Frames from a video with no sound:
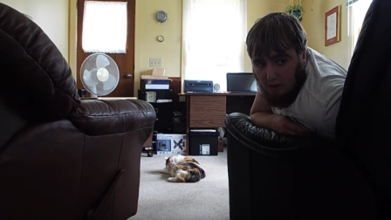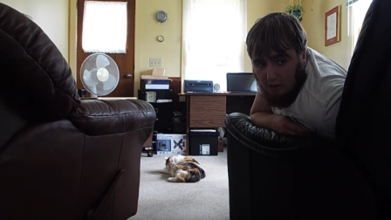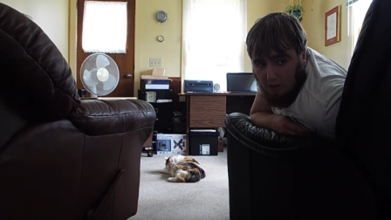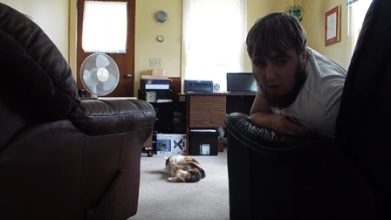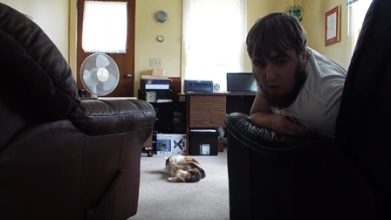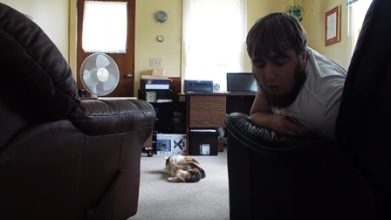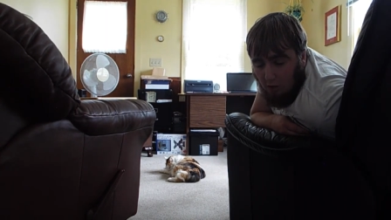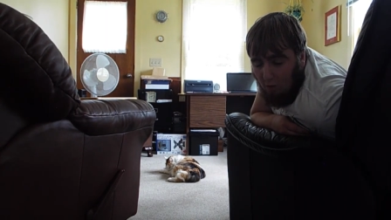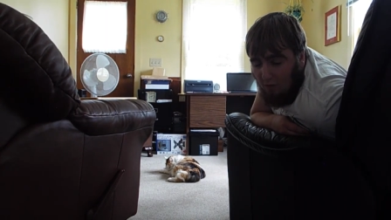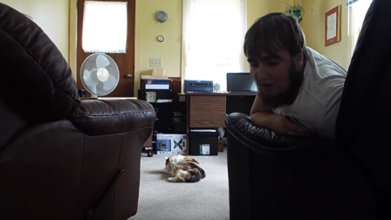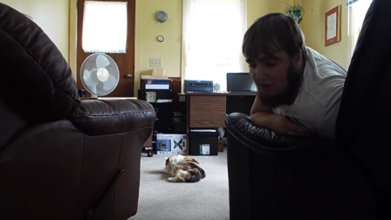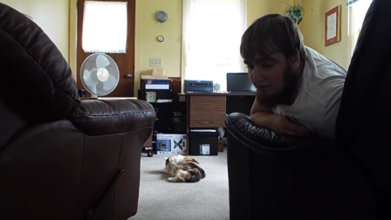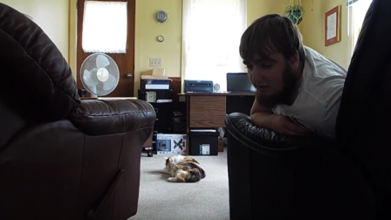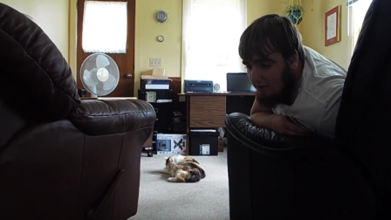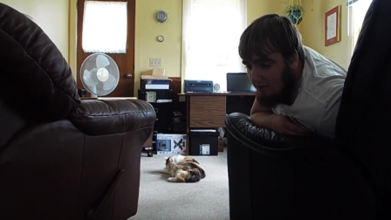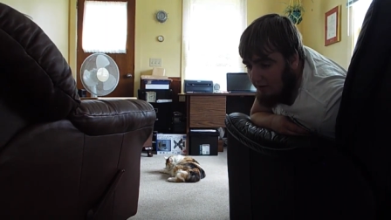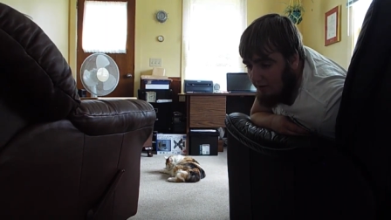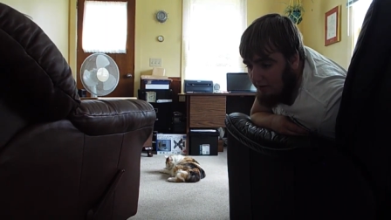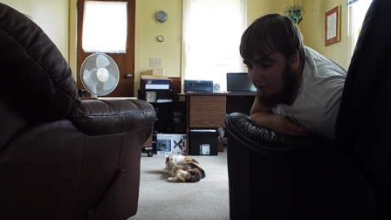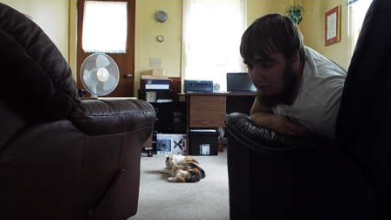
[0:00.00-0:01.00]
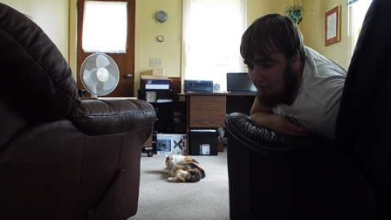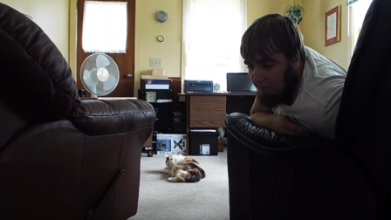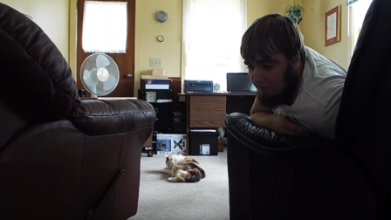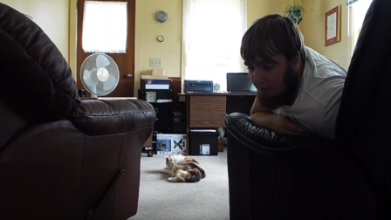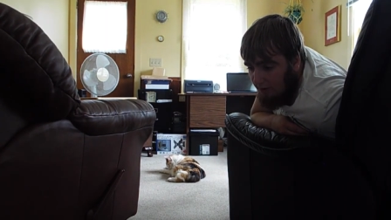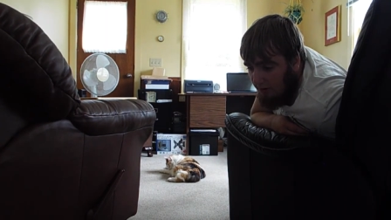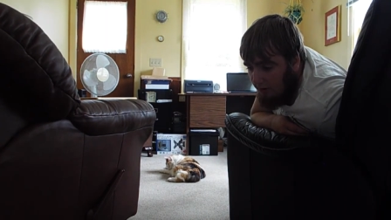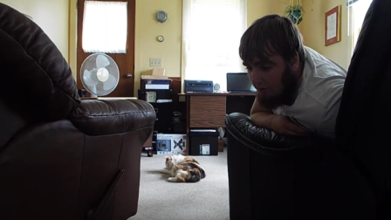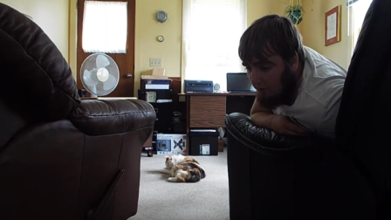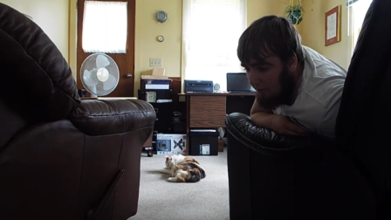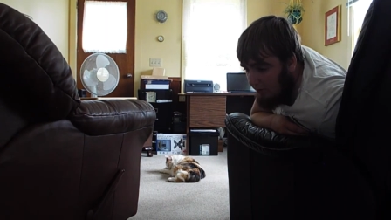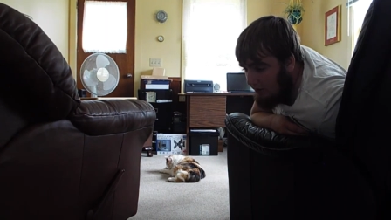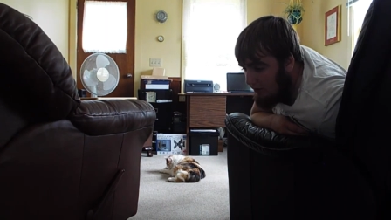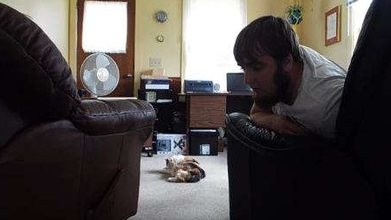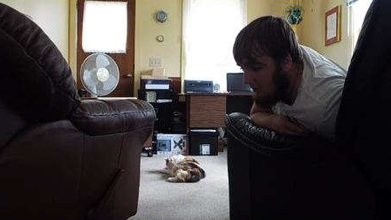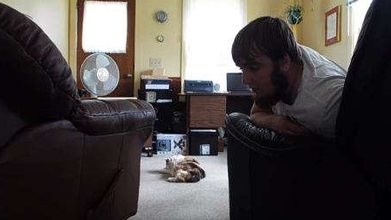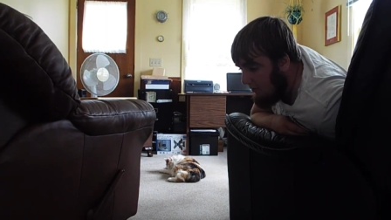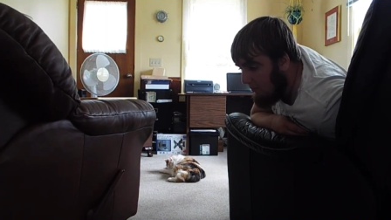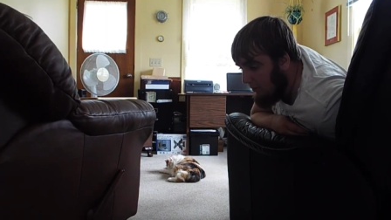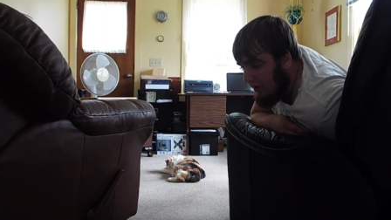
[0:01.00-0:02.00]
all winter, fall,
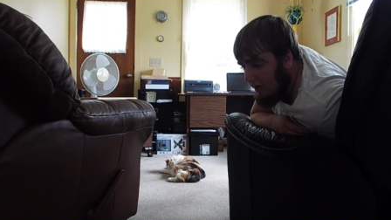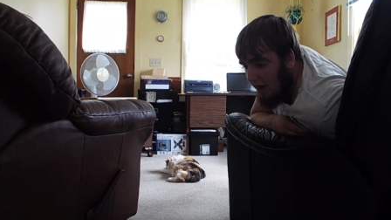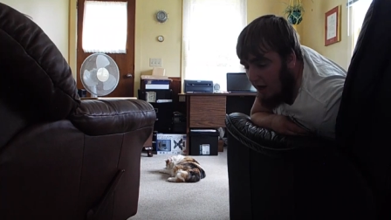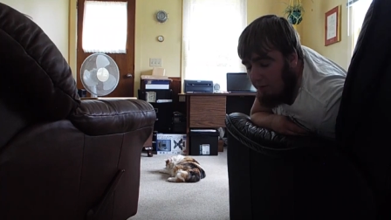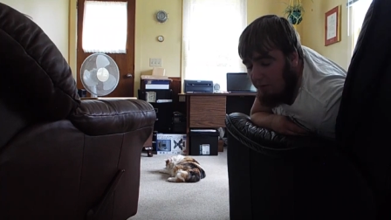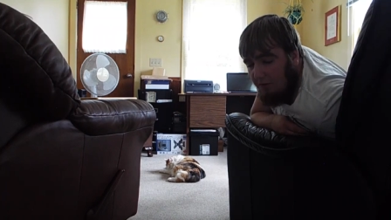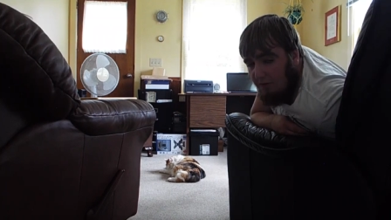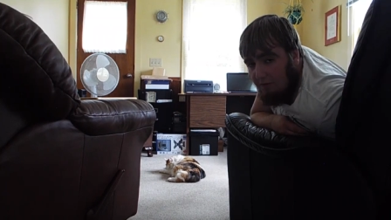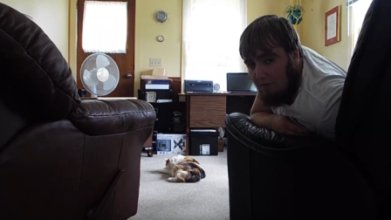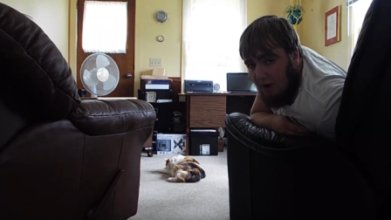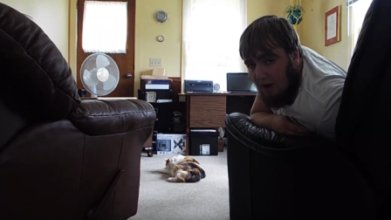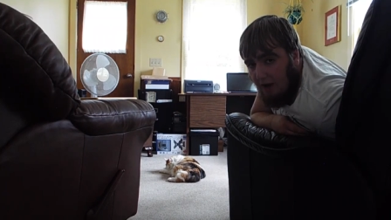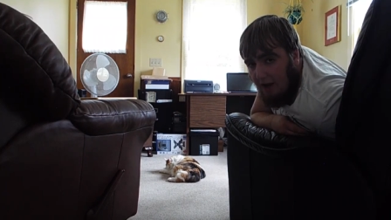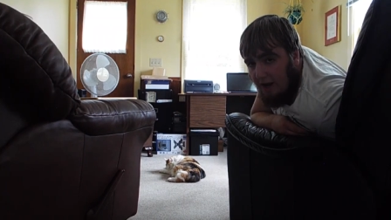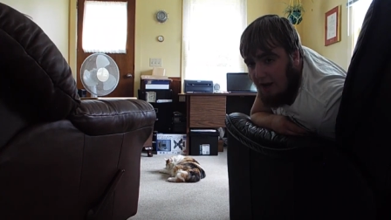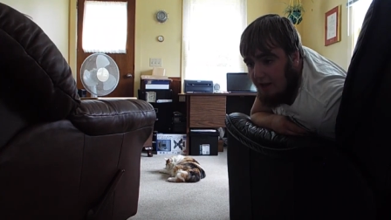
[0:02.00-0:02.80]
winter, spring, I was fine,